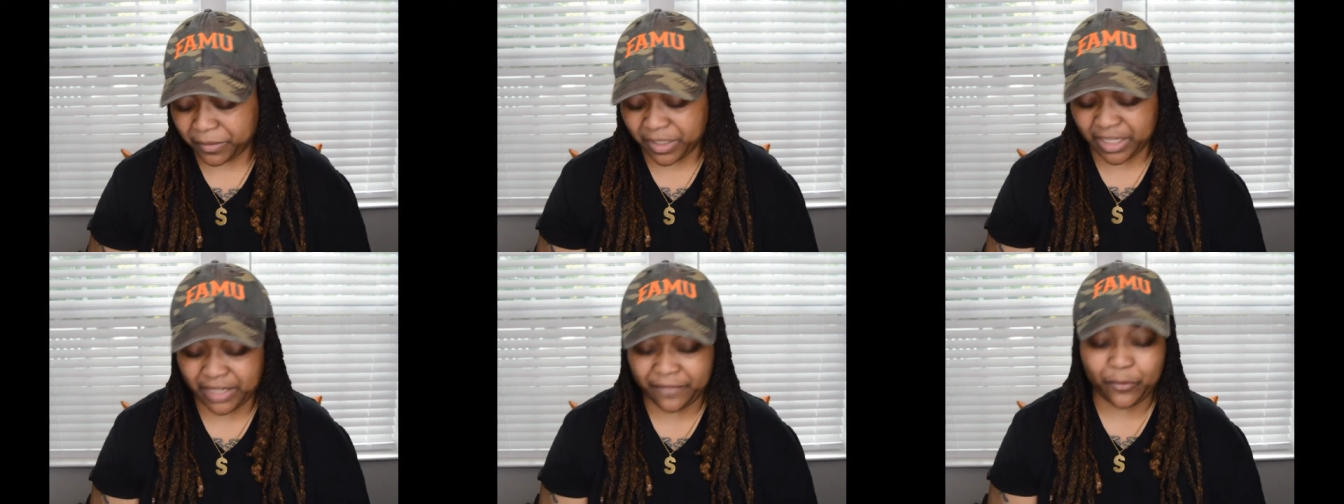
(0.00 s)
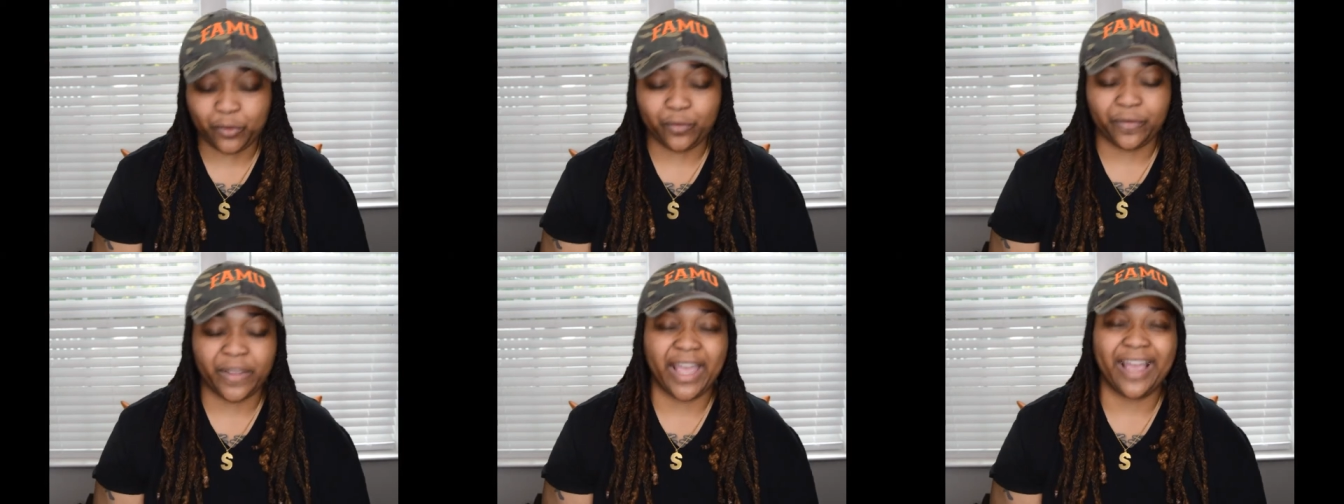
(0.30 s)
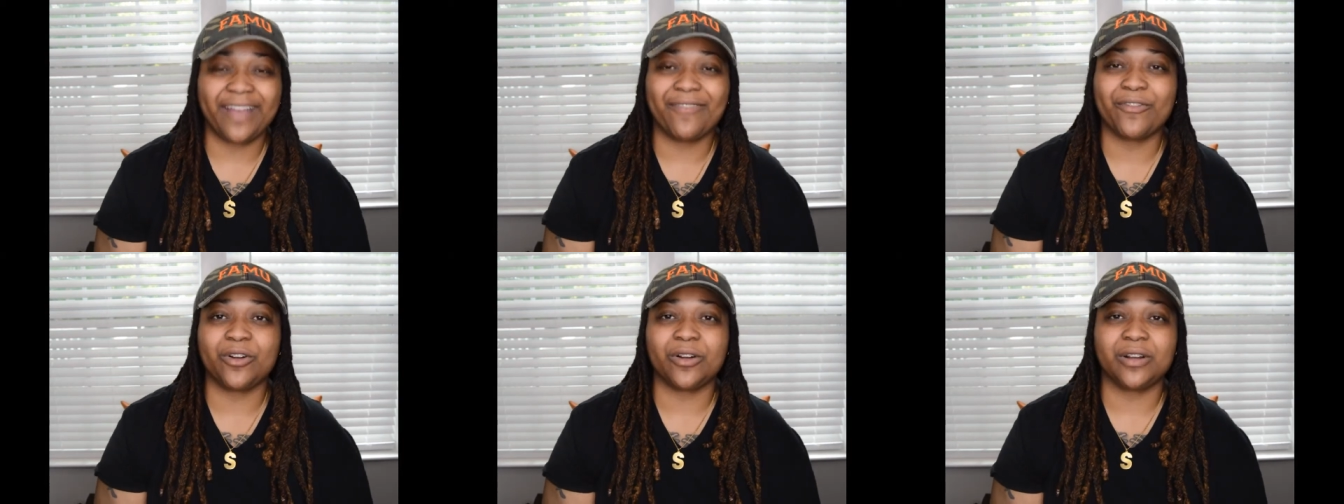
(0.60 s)
But if you've
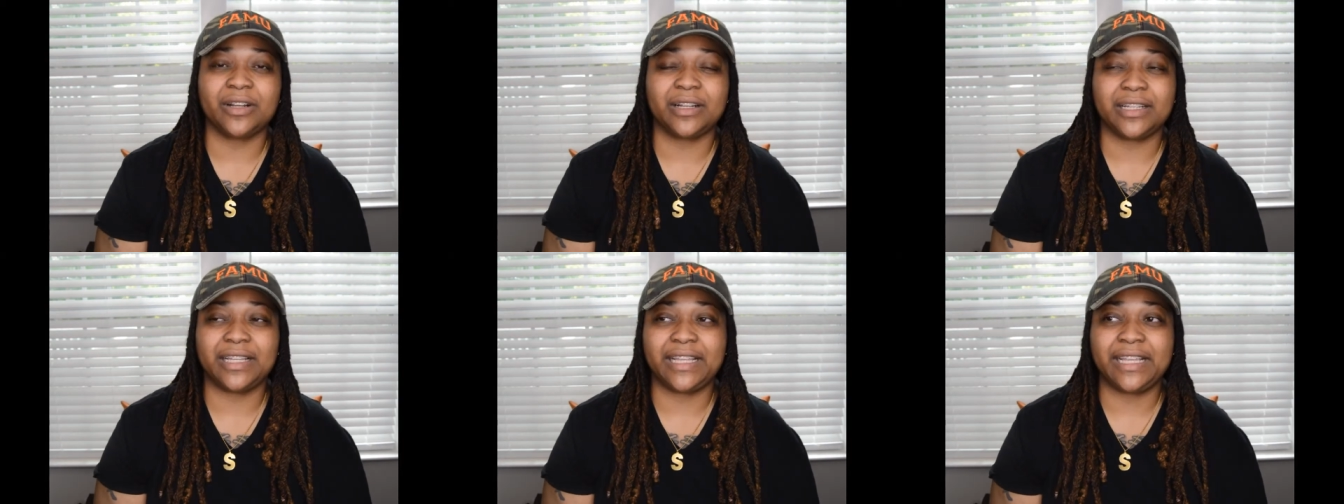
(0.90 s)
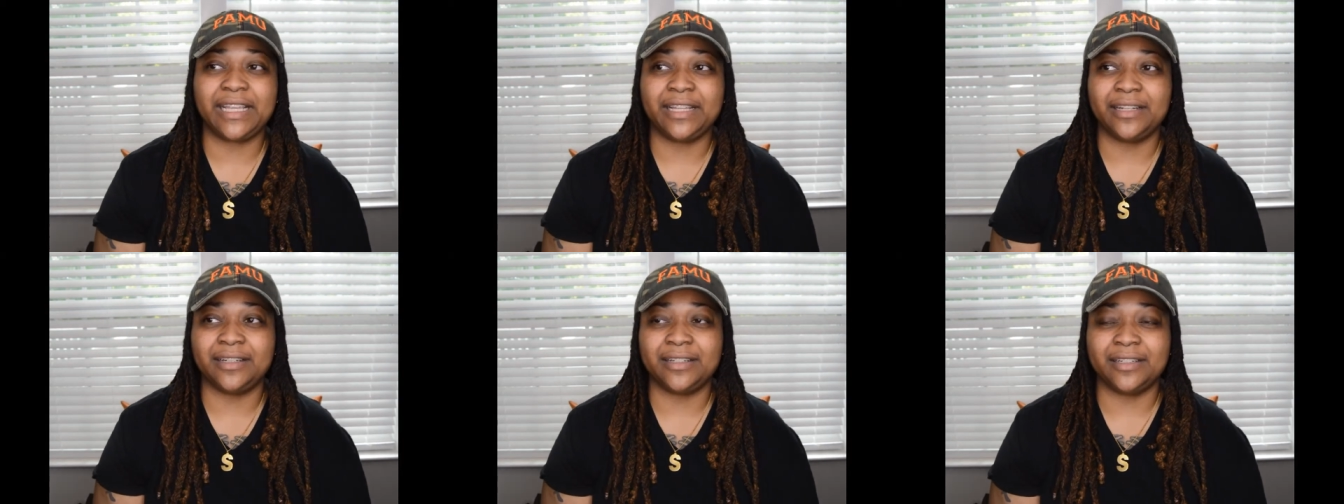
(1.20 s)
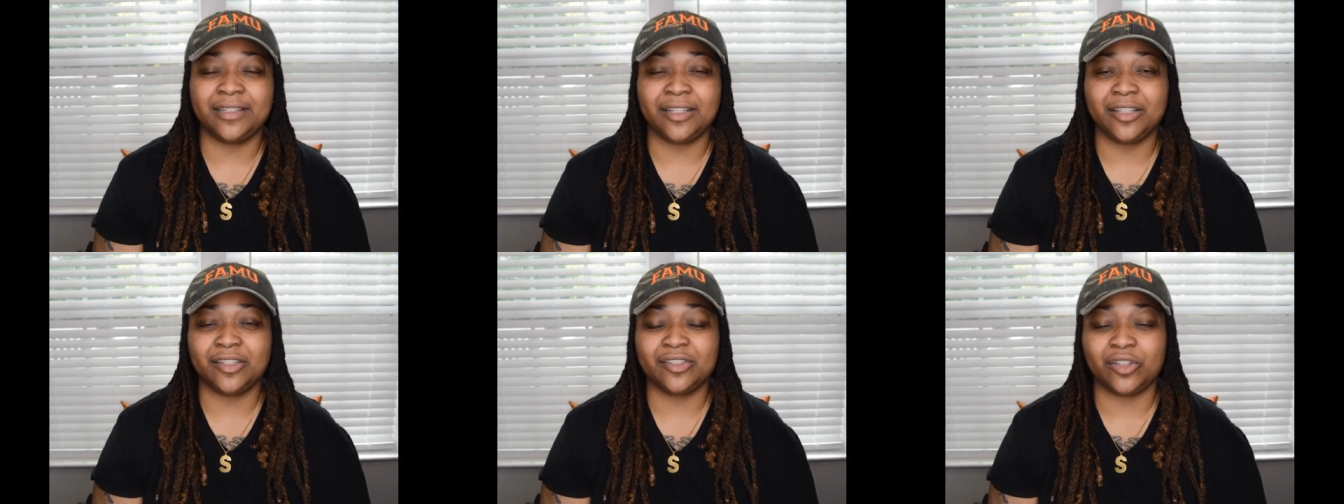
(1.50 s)
ever
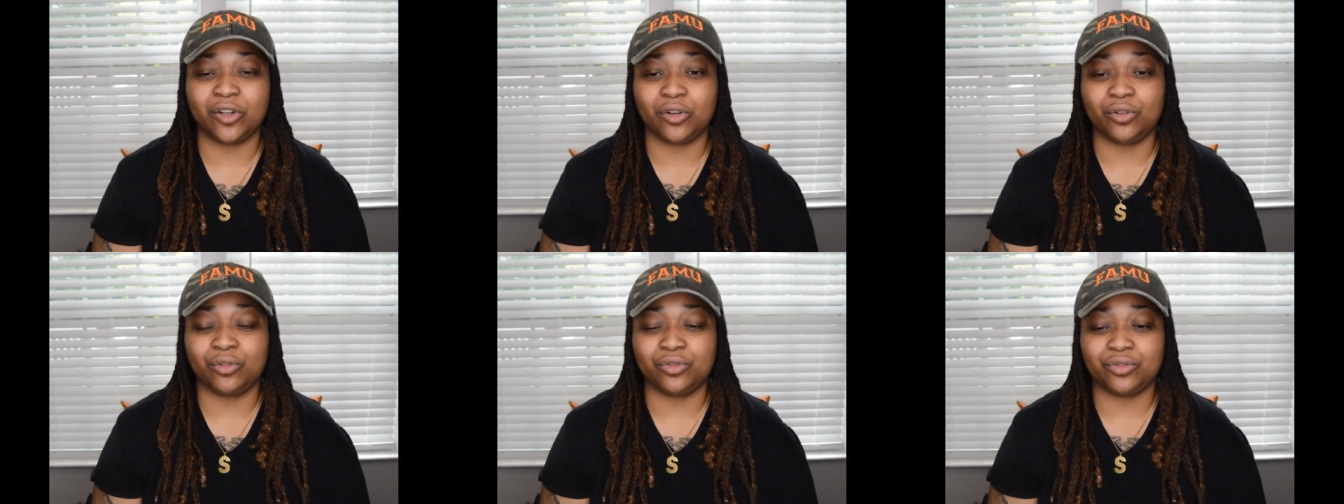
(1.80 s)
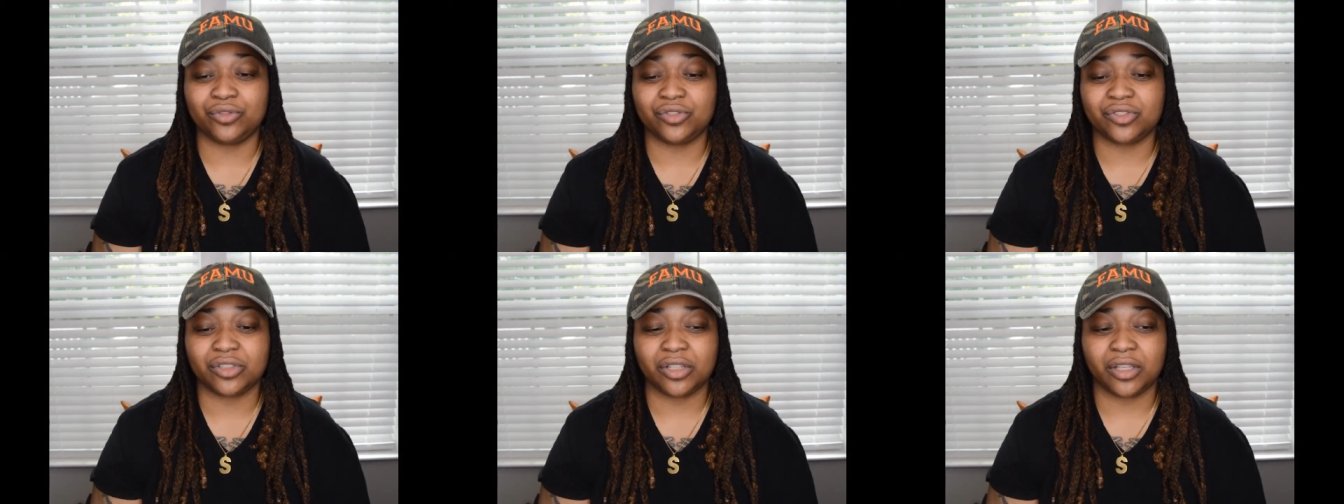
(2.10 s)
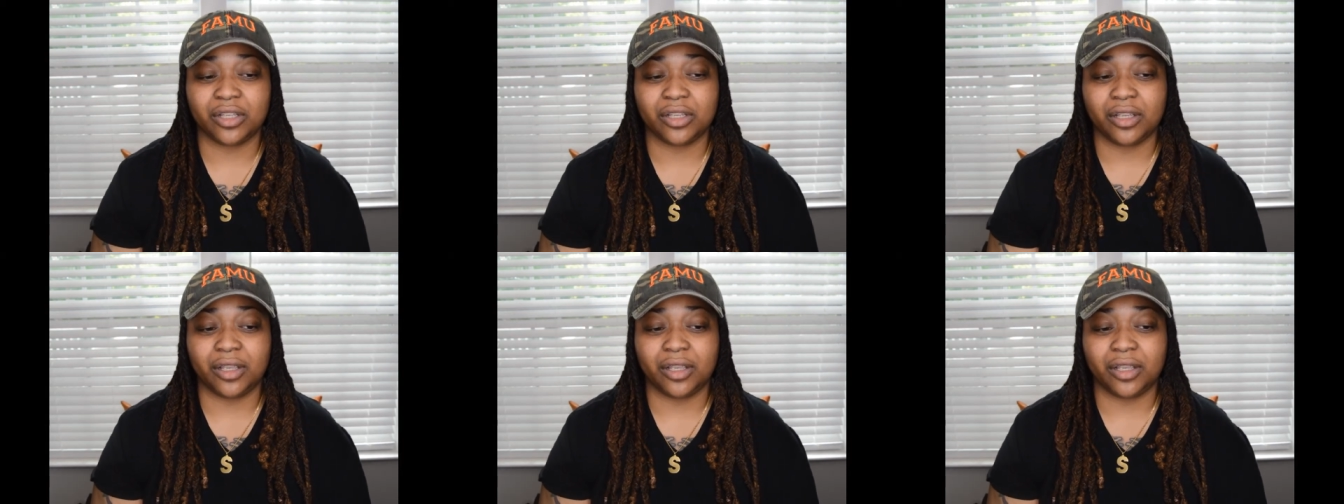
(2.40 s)
eaten those